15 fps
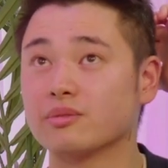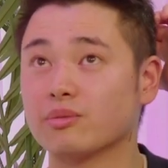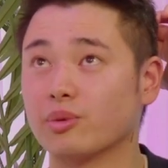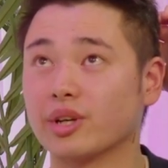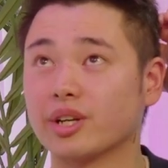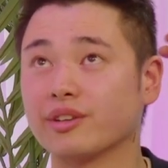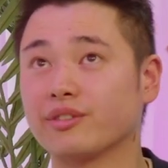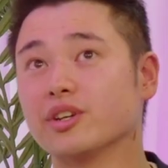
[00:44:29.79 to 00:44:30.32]

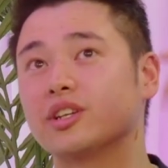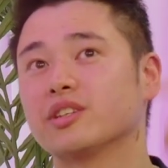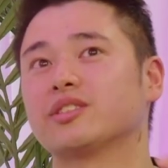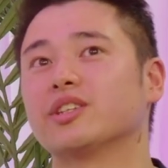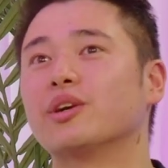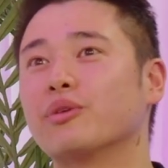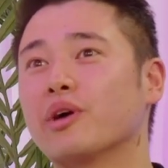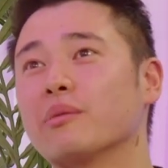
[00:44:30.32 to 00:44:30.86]
when I first
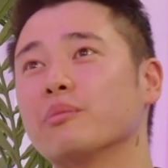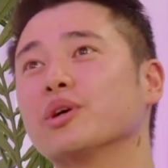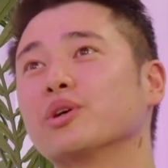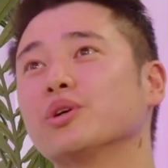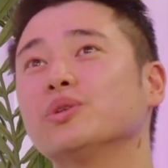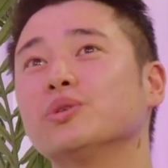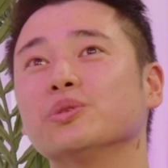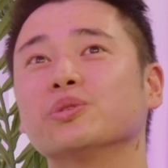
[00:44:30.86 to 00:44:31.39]
started writing my
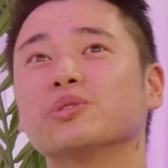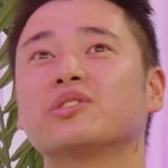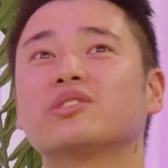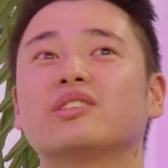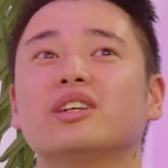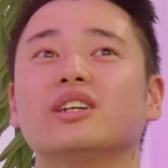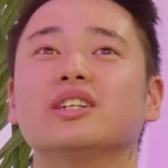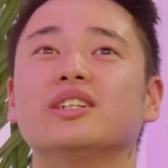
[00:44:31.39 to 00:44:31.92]

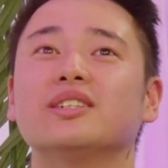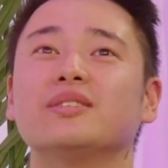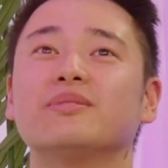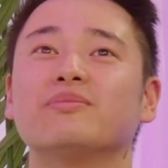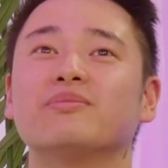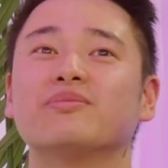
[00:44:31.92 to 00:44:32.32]
goals, I